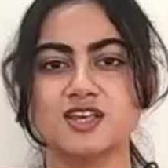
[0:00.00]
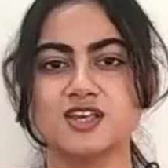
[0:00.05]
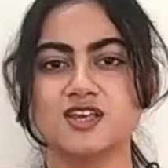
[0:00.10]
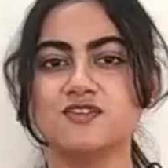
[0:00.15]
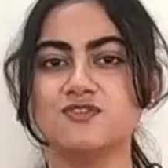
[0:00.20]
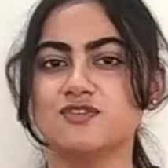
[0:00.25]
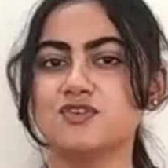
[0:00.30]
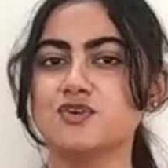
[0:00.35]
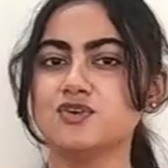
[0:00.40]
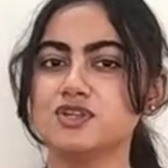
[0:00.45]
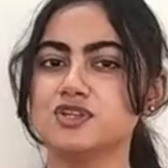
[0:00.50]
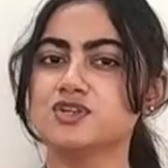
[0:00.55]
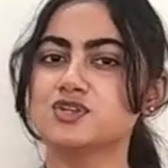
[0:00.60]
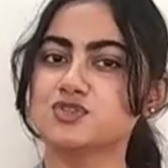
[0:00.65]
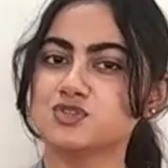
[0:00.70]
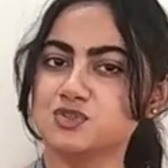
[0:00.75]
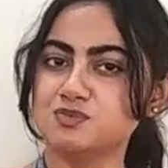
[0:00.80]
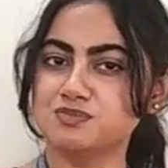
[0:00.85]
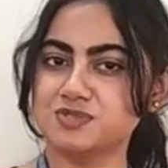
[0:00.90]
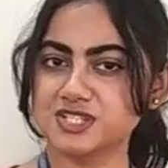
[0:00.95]
If you're in a
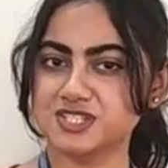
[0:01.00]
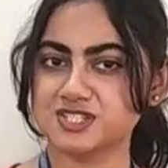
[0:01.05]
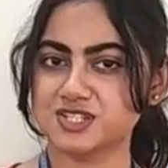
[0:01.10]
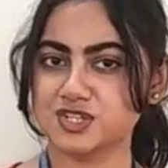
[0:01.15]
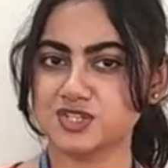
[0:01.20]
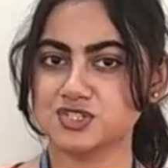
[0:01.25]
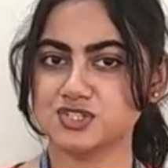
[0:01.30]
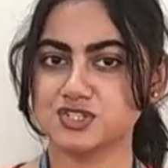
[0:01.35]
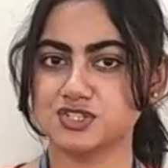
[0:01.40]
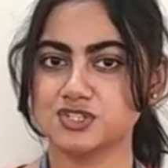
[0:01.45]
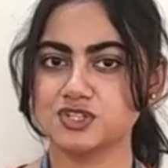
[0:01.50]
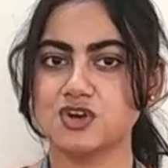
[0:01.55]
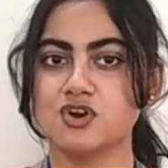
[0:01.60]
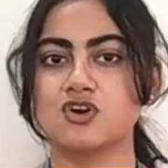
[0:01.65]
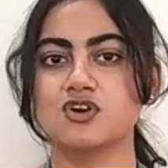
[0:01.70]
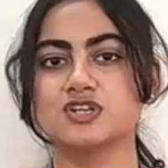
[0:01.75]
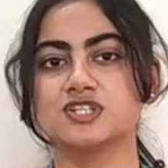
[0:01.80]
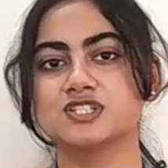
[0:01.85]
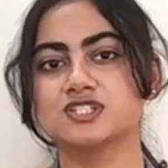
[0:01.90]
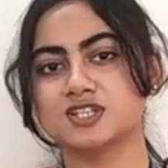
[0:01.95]
group discussion
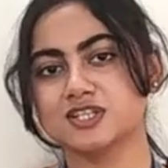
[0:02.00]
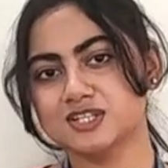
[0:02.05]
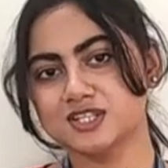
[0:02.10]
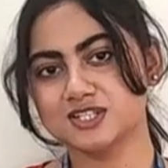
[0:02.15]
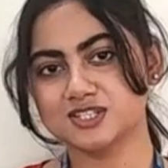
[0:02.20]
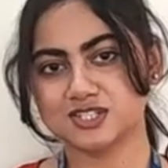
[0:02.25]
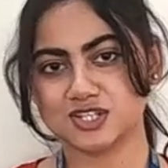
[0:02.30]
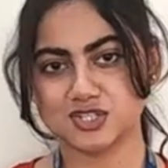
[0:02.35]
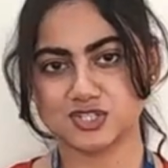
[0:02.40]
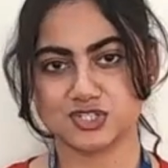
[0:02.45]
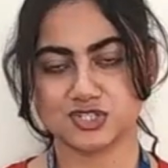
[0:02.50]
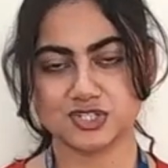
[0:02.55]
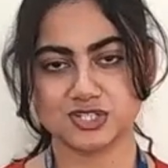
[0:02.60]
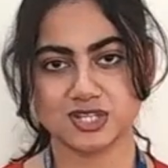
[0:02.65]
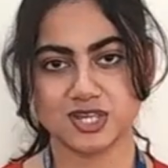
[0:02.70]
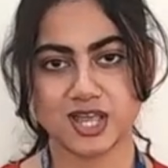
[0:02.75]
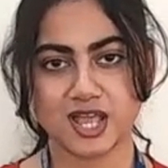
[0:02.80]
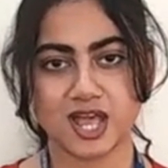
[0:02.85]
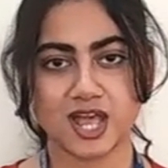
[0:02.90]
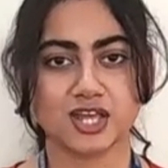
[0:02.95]
or study session
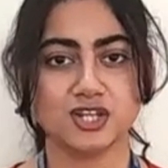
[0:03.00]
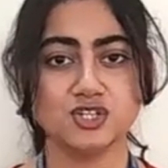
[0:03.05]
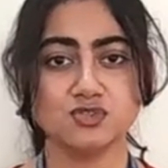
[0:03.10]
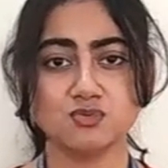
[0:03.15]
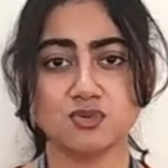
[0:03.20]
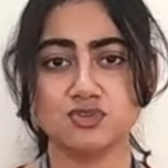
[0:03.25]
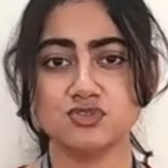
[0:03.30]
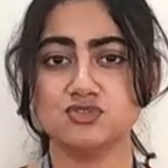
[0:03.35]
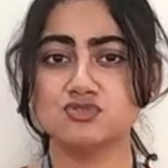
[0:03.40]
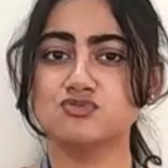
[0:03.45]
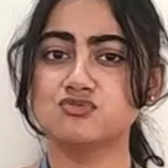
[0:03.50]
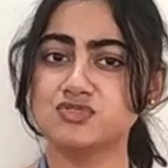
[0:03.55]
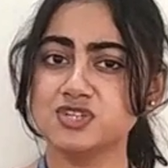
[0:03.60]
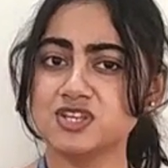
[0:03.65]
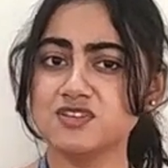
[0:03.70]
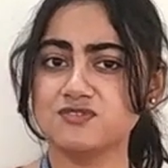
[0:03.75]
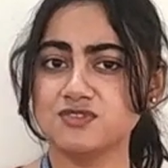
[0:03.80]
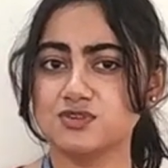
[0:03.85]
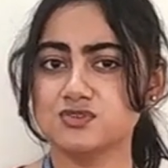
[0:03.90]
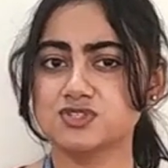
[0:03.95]
and you want to
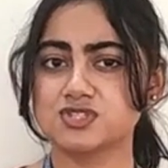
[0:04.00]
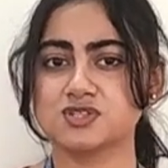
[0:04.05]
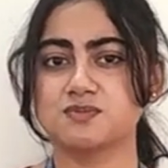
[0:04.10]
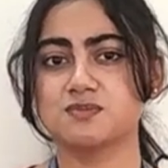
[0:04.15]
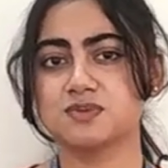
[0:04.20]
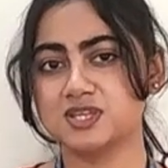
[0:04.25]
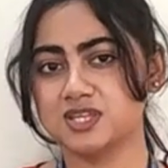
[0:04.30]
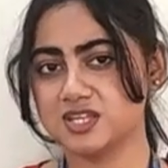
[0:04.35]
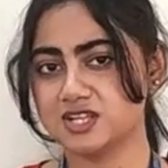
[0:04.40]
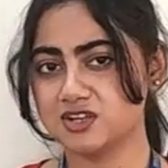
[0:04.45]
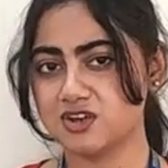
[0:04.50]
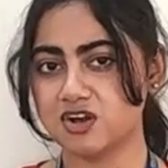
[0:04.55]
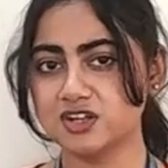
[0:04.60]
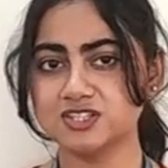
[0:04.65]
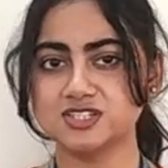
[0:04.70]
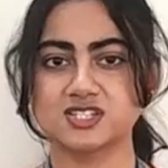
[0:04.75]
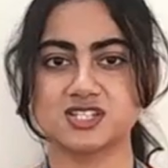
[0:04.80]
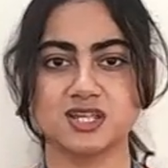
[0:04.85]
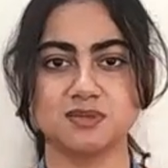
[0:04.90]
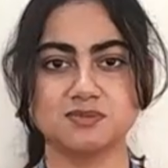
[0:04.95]
review some key
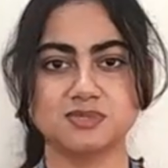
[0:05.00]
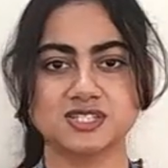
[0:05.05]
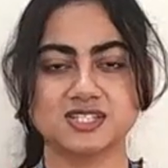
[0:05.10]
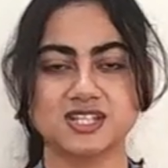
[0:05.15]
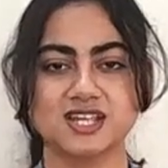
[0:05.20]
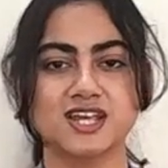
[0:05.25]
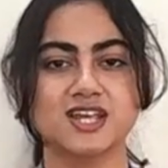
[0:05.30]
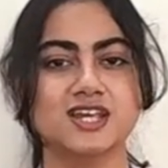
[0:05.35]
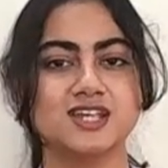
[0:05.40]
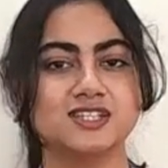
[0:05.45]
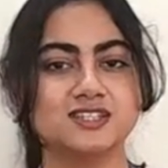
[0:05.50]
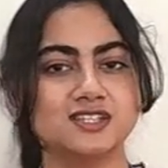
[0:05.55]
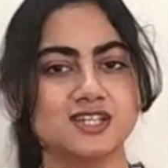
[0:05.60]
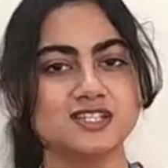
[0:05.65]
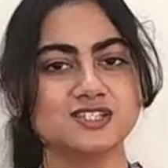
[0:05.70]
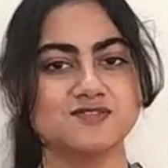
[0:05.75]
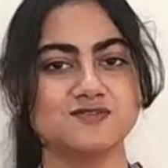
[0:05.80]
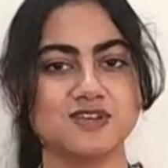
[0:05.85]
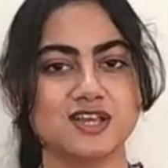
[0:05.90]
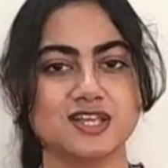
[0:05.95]
concepts,
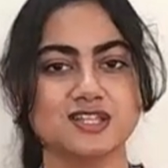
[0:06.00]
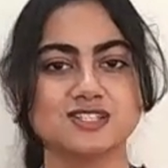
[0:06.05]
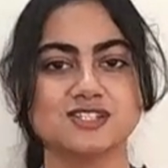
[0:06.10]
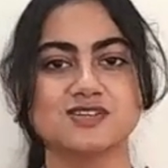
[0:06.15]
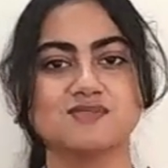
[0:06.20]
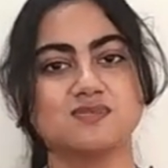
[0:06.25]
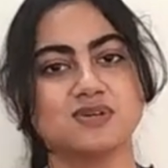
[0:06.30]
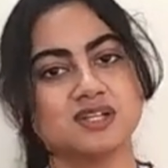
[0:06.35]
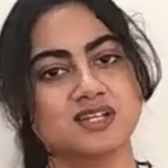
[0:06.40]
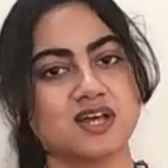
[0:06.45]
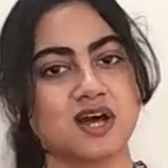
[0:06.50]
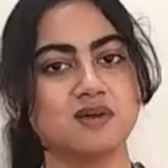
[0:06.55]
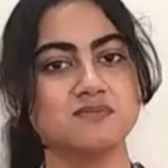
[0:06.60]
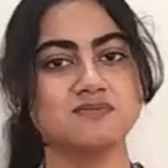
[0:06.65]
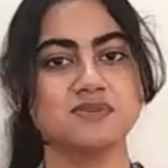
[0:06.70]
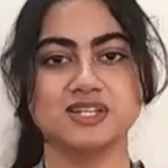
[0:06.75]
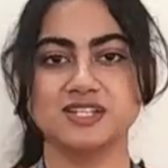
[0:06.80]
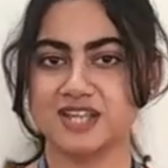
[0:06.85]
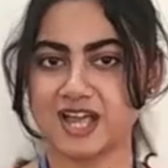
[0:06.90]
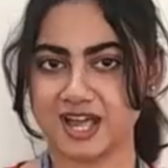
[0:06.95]
this phrase will come
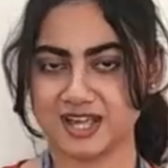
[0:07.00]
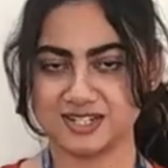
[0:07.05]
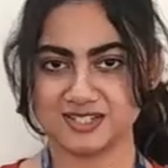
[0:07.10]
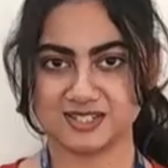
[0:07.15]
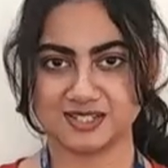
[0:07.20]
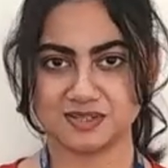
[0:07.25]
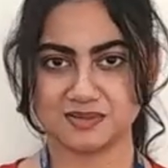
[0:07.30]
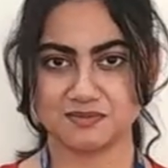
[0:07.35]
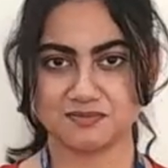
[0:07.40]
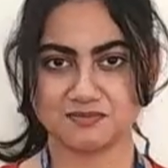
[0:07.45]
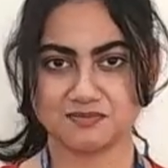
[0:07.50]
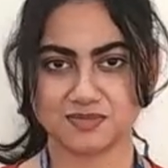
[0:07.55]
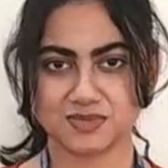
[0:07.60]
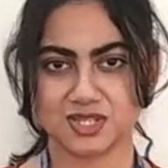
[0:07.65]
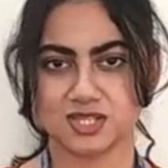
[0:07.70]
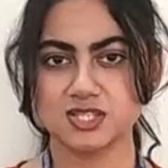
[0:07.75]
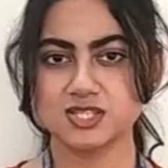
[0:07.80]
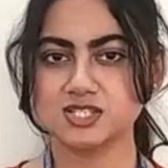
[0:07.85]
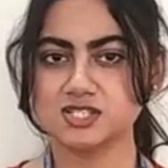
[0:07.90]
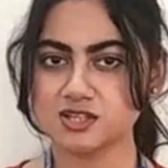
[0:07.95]
in handy.
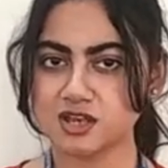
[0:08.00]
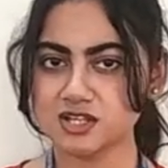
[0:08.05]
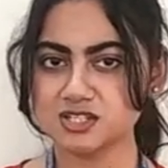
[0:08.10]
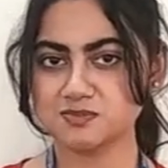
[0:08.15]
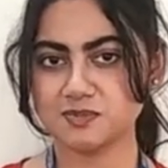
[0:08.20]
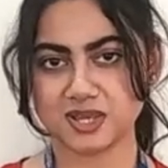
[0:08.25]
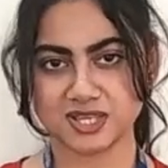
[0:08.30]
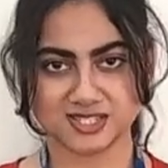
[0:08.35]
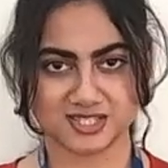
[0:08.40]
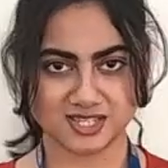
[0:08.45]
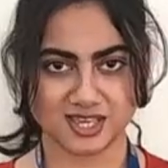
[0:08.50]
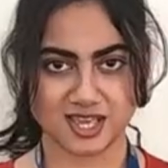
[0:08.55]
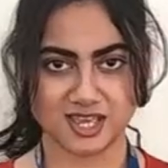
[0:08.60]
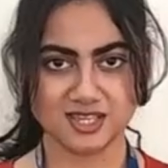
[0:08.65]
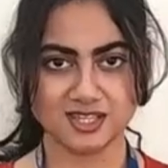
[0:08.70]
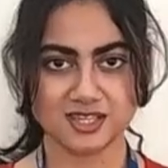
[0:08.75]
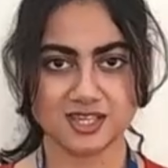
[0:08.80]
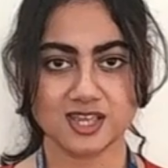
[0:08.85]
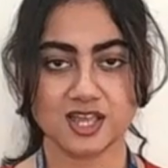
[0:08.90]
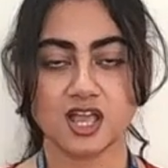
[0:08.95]
Start by saying,
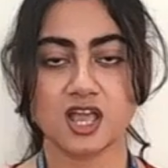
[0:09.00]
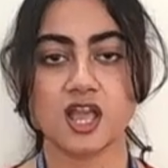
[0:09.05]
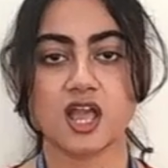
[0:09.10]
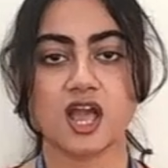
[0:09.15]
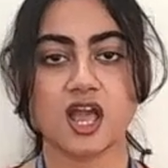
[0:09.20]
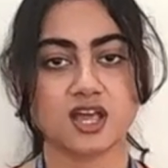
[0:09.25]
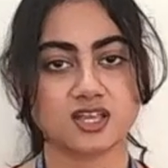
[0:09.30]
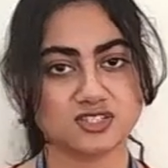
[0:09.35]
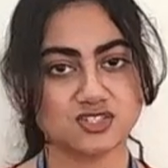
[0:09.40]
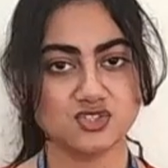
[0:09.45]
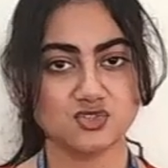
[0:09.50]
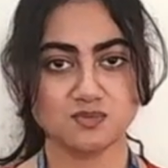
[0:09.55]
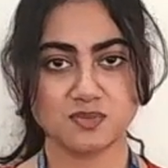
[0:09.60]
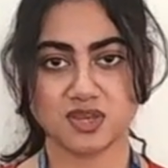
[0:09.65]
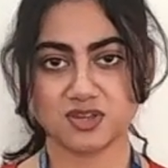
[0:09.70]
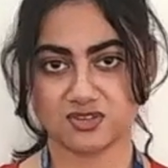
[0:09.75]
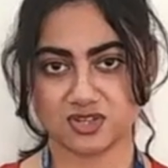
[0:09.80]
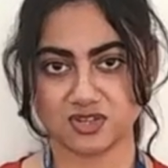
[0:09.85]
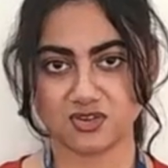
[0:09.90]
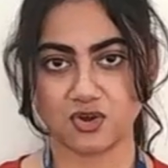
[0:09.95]
"As you may
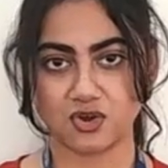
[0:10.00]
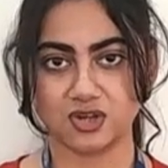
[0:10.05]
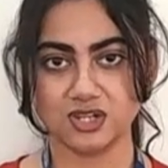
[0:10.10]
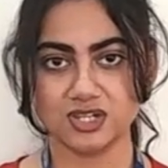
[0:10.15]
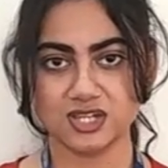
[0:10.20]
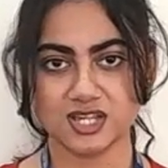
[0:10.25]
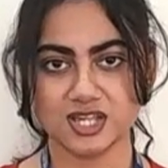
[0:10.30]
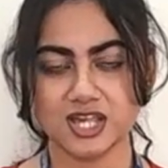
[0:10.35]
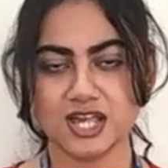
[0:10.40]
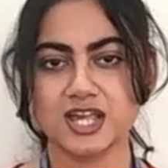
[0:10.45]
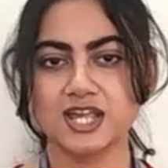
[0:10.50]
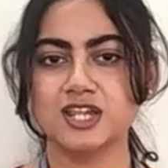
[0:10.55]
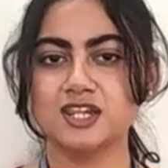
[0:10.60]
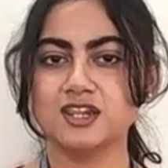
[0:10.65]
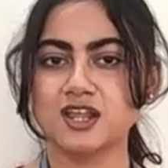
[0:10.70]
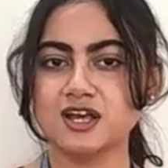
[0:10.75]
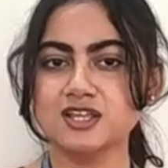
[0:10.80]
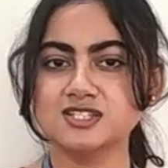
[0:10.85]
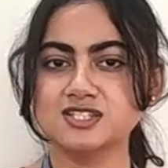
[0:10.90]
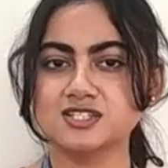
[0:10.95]
recall,
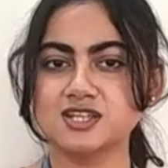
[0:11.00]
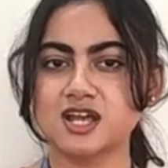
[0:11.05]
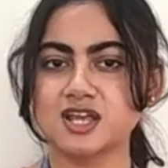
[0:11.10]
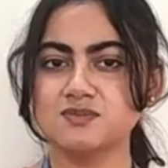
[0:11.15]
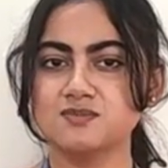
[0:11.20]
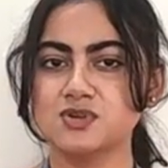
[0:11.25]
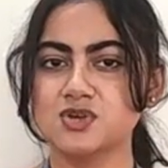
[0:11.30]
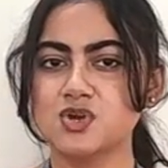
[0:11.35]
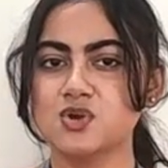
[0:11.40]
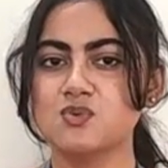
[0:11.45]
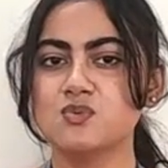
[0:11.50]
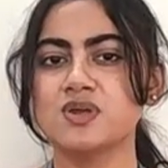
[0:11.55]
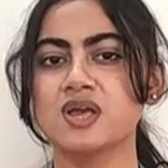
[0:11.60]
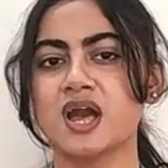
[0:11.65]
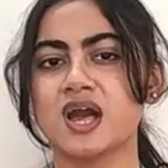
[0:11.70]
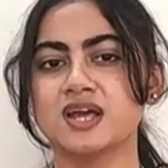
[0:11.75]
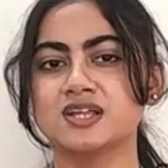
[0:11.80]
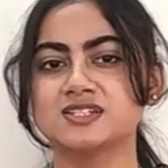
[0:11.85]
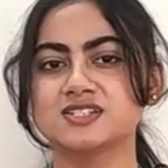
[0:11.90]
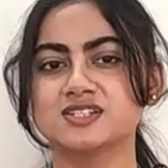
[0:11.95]
last time we
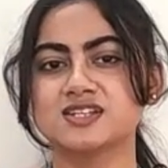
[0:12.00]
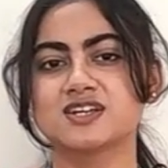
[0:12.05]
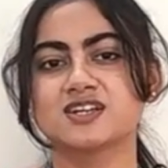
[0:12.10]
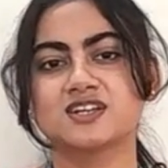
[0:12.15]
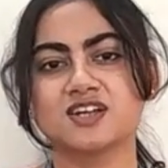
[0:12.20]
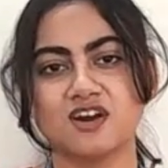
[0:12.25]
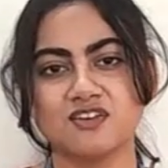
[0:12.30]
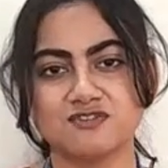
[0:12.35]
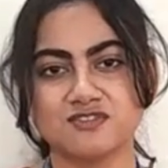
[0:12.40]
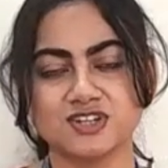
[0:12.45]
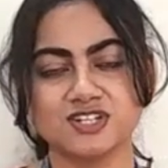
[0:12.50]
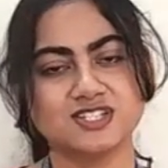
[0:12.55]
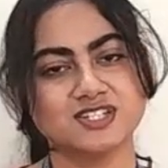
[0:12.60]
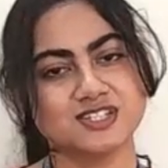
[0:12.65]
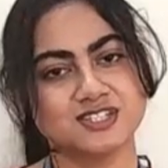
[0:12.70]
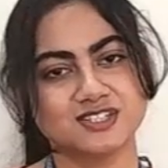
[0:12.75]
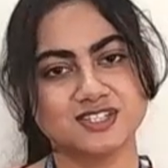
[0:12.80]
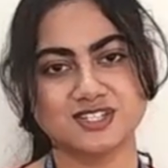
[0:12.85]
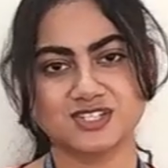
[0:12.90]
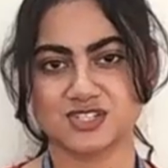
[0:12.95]
had covered
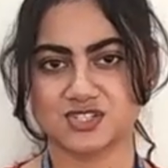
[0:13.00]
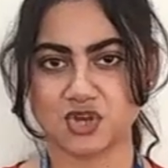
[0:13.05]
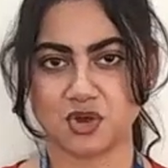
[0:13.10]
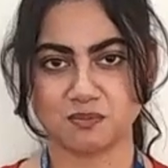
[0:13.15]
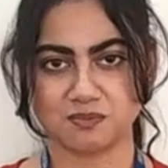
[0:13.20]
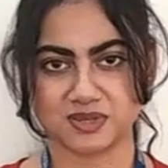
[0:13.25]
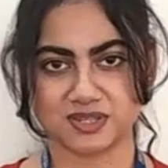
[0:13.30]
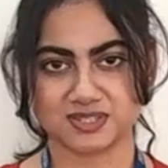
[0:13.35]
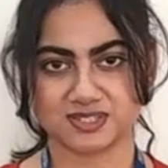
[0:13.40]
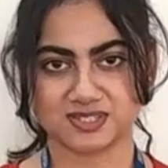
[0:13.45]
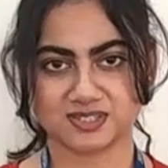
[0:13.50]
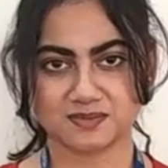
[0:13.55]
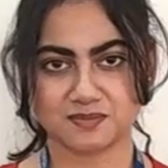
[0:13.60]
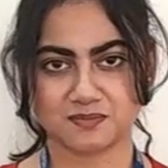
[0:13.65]
these topics."